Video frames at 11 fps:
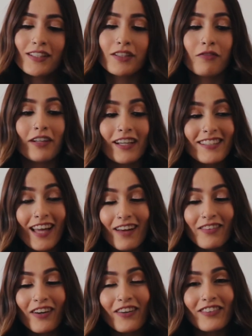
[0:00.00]
So if you guys
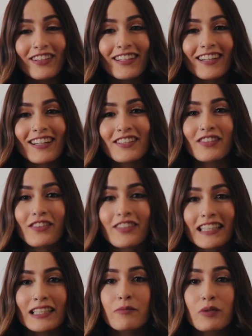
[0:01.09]
haven't already, you guys should
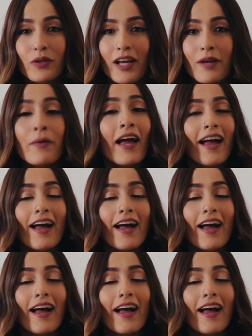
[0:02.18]
totally subscribe.